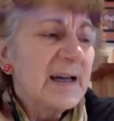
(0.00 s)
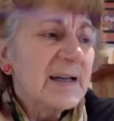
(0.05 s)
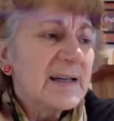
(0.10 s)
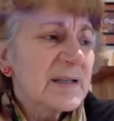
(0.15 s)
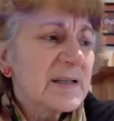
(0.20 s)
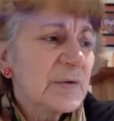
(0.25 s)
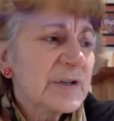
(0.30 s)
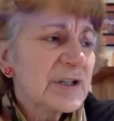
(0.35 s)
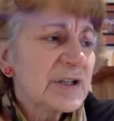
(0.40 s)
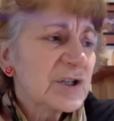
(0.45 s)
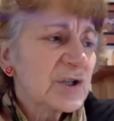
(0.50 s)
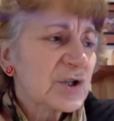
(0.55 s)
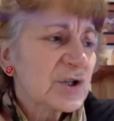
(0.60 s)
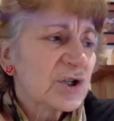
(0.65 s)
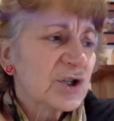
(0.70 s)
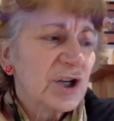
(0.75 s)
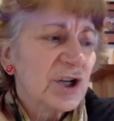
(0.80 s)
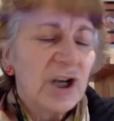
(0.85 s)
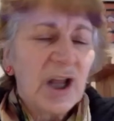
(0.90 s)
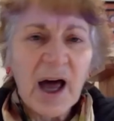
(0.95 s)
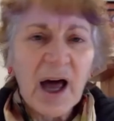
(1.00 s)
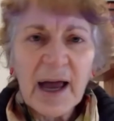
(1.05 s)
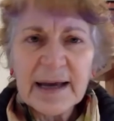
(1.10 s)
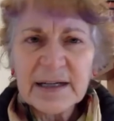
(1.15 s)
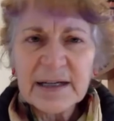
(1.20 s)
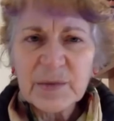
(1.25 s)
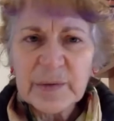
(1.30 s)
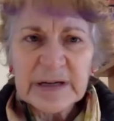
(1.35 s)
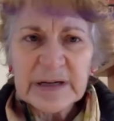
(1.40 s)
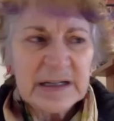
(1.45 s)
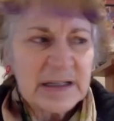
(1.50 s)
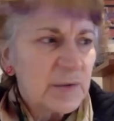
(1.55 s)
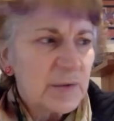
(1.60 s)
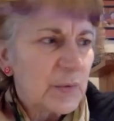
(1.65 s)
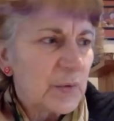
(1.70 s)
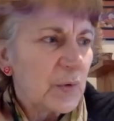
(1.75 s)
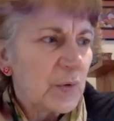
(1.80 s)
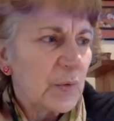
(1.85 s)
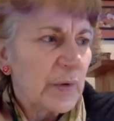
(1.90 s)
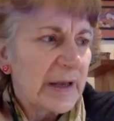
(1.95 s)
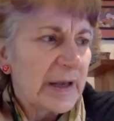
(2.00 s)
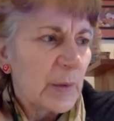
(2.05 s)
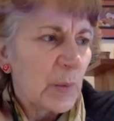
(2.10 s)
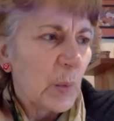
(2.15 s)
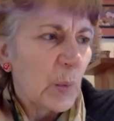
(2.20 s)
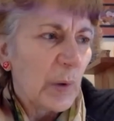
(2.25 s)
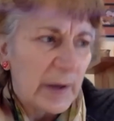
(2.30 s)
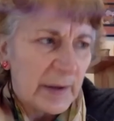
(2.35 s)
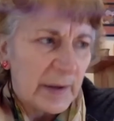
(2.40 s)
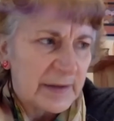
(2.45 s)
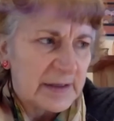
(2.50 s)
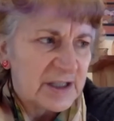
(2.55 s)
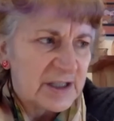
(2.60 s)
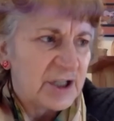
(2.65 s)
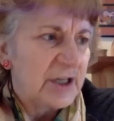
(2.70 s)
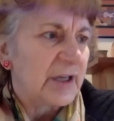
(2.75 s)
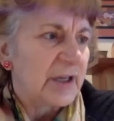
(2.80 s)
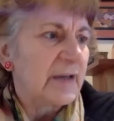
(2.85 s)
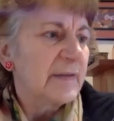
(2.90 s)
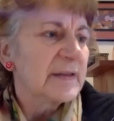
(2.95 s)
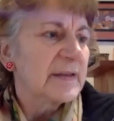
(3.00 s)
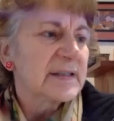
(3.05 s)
So in July 2020 this year,